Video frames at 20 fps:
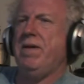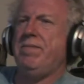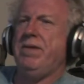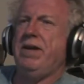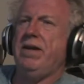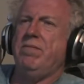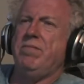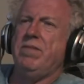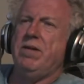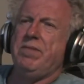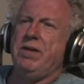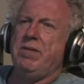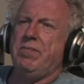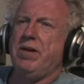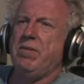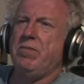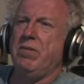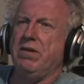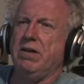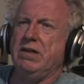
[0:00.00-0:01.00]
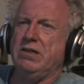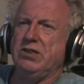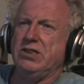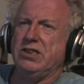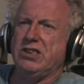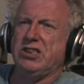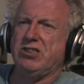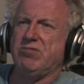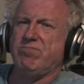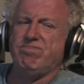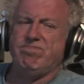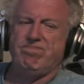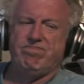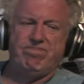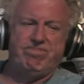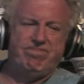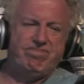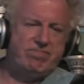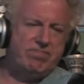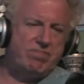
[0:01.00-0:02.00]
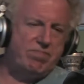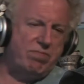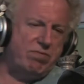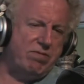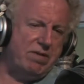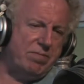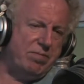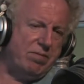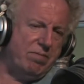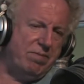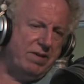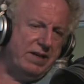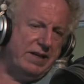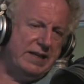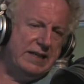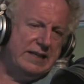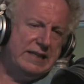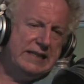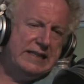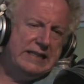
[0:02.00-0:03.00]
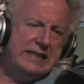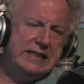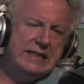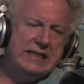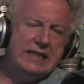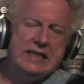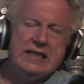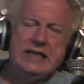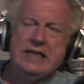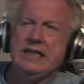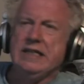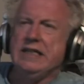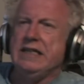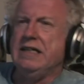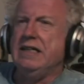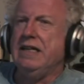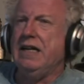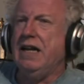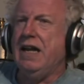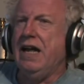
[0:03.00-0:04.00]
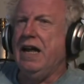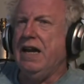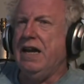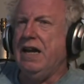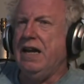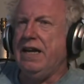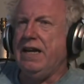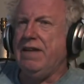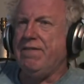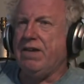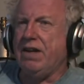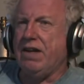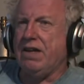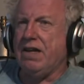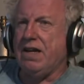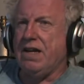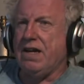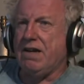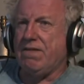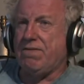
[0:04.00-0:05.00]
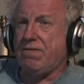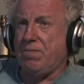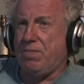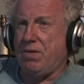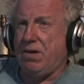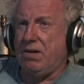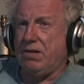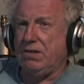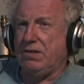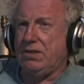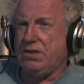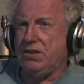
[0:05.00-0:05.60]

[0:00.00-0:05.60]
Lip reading: Maybe we want to just probably leave it there for part